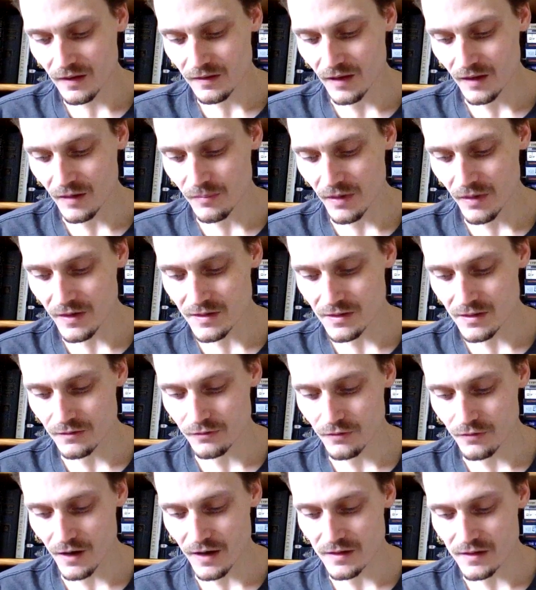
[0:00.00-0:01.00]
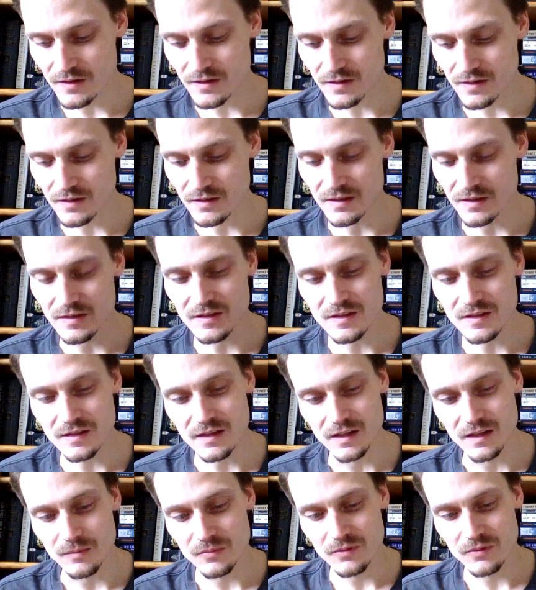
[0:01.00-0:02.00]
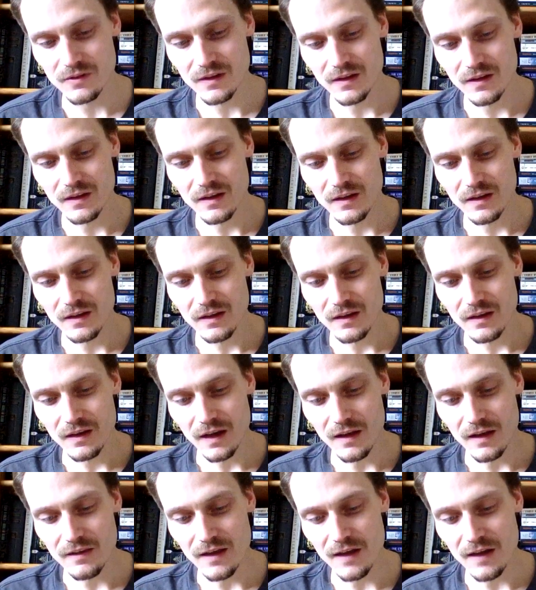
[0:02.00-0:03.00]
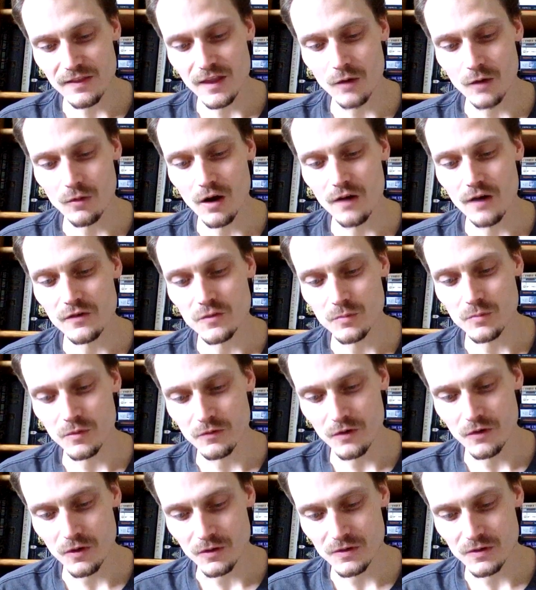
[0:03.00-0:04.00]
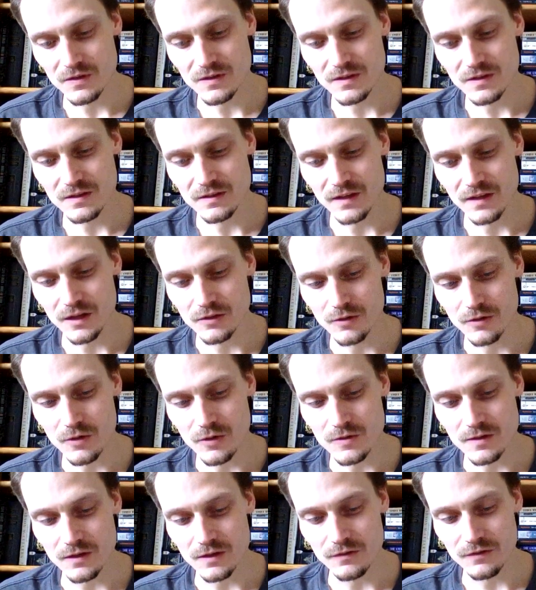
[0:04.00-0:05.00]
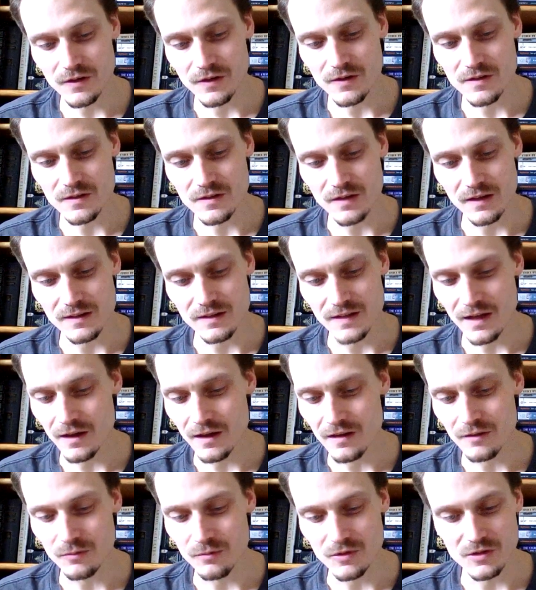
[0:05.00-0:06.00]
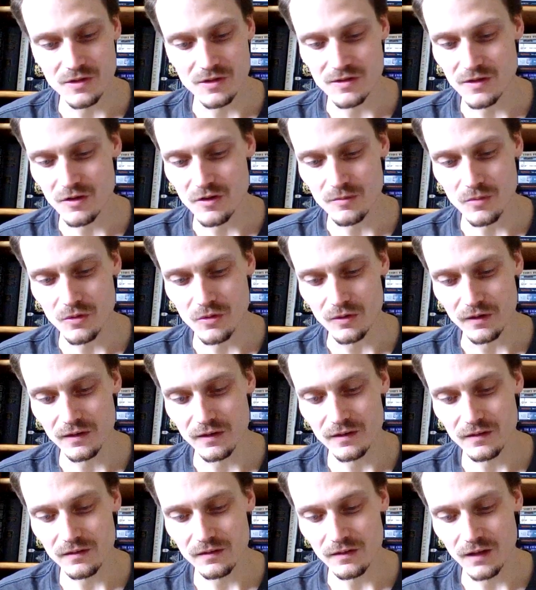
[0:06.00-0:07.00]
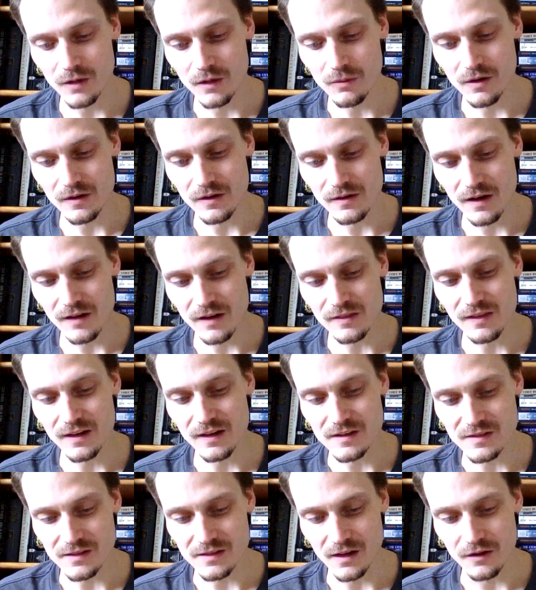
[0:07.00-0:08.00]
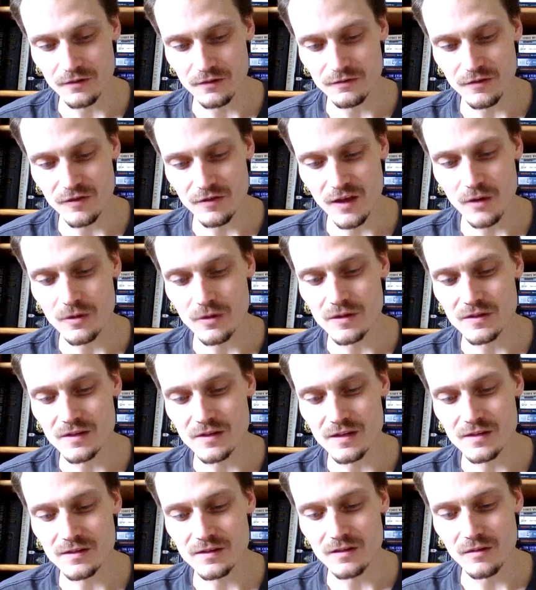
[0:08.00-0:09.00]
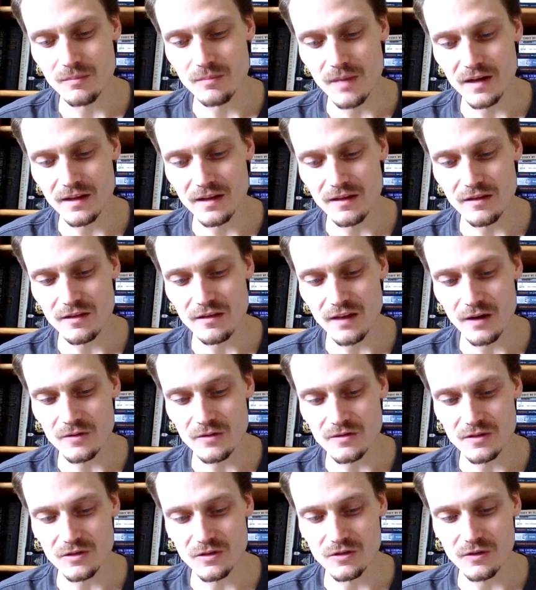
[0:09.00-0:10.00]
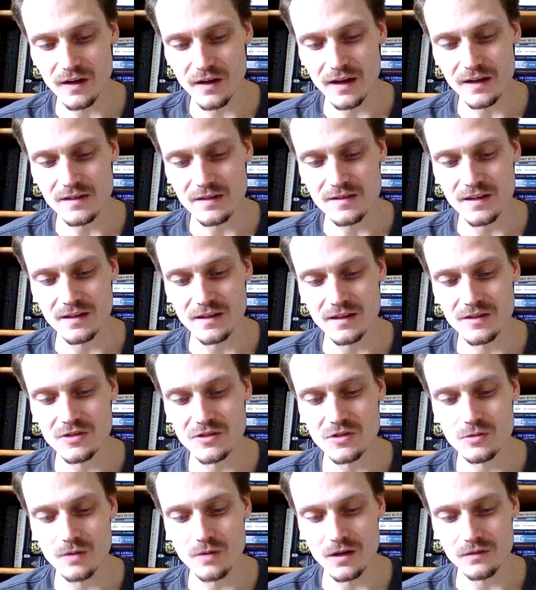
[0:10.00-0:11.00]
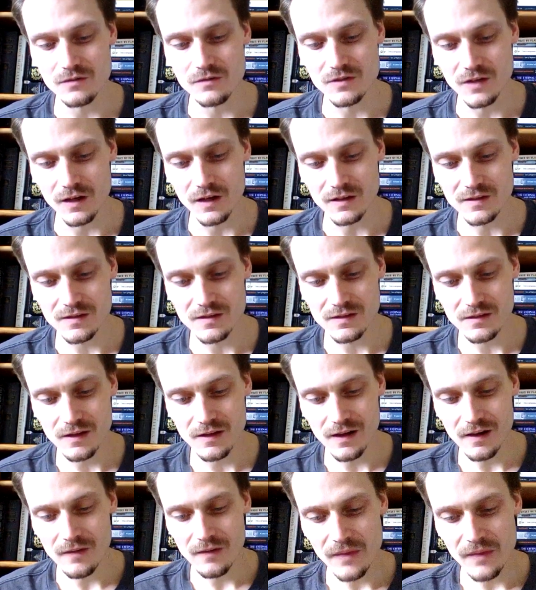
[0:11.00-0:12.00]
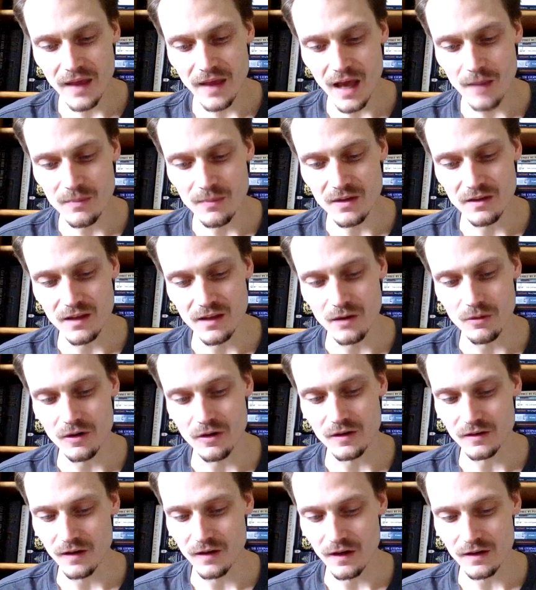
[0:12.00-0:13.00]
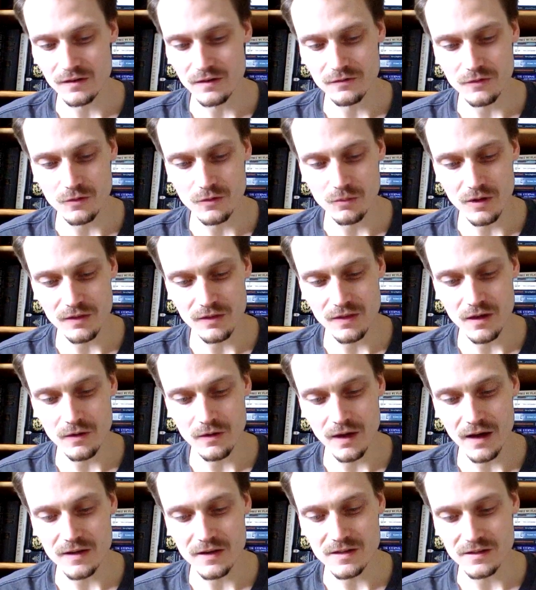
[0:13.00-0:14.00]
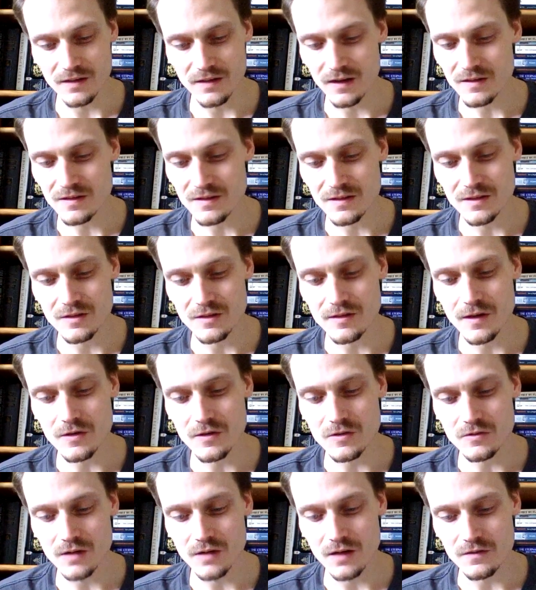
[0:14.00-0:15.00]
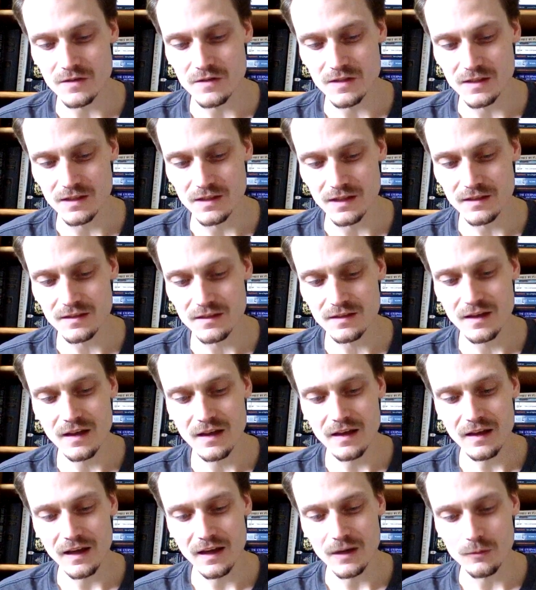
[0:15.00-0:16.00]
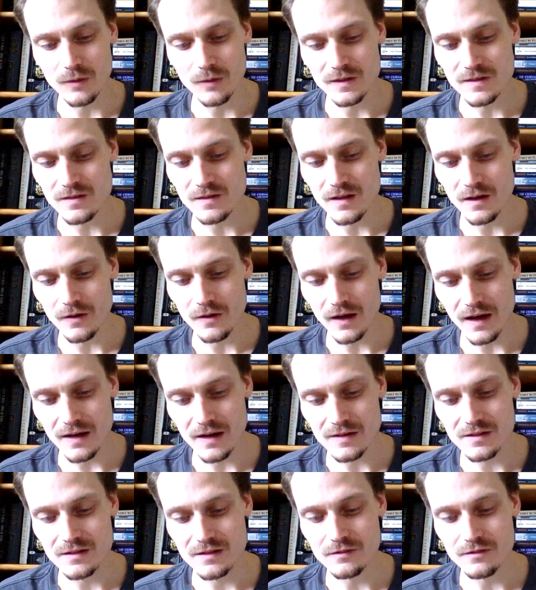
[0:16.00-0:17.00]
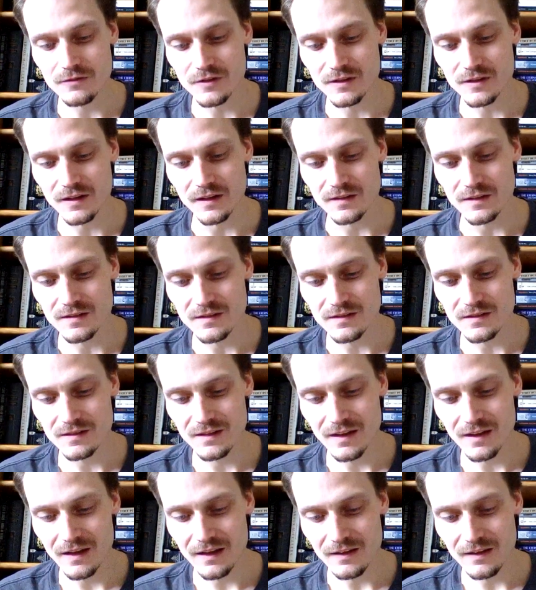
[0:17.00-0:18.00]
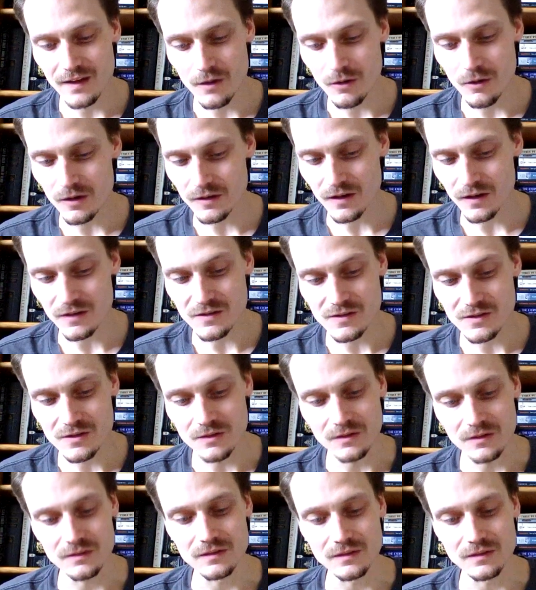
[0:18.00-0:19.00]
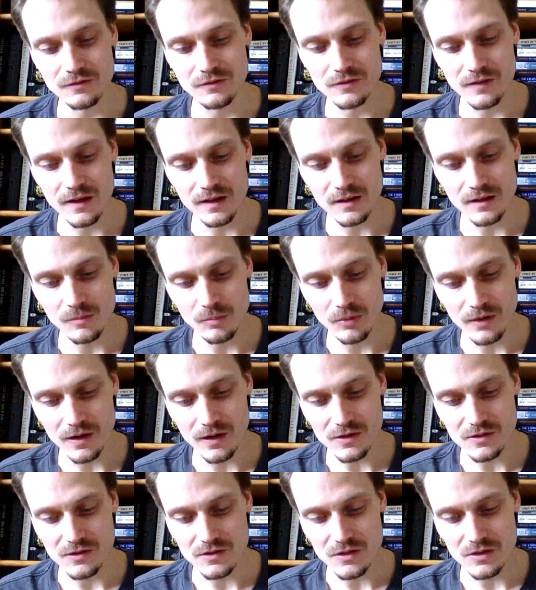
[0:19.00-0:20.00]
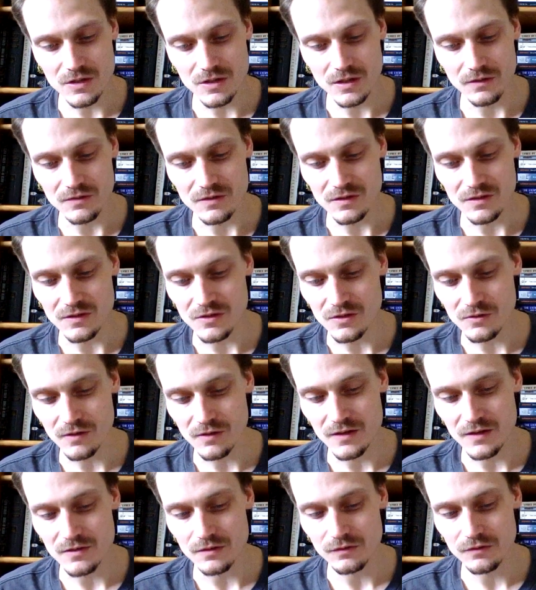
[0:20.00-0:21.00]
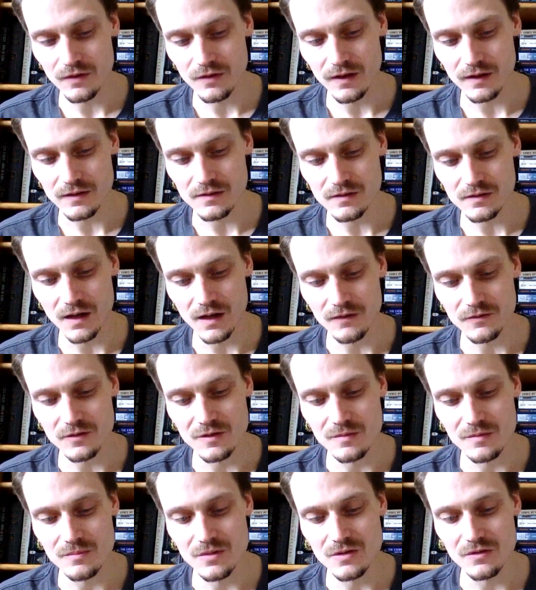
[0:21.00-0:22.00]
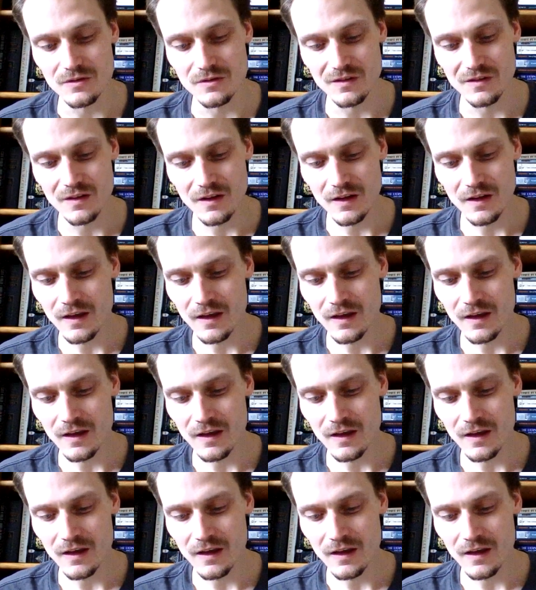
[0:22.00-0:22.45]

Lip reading: Thy best of rest is sleep, and that thou oft provokest, yet grossly fearest thy death, which is no more. Thou art not thyself, for thou exist on many a thousand grains that issue out of dust. Happy thou art not, for what thou hast not still thou strivest to get, and what thou hast forgettest. Thou art not certain, for thy complexion shifts to strange effects after the moon.